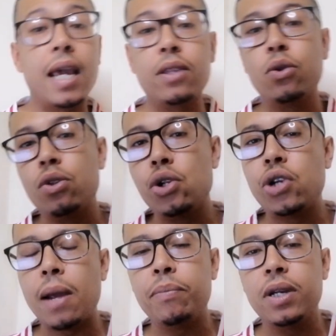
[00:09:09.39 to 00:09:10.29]
get into the
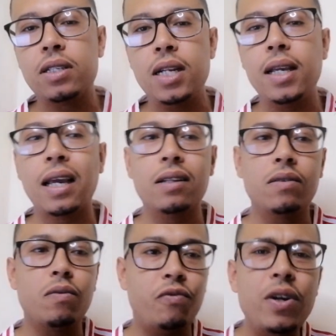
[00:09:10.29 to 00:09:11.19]
Champions League
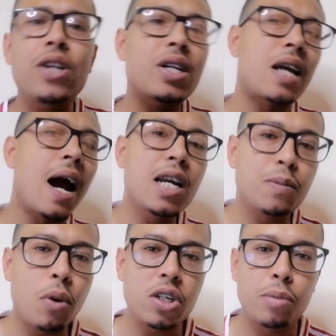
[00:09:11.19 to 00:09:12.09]
and finish as high
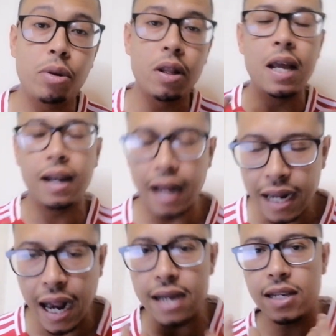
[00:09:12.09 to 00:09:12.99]
as possible,
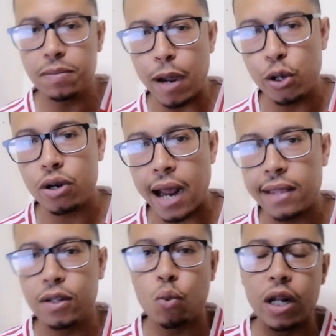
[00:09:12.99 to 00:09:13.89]
like us as Man
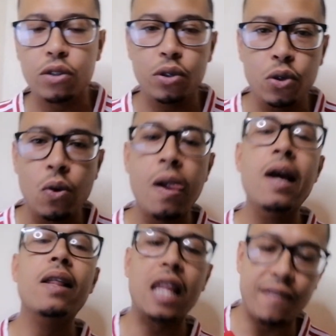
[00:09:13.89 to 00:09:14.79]
United want to do.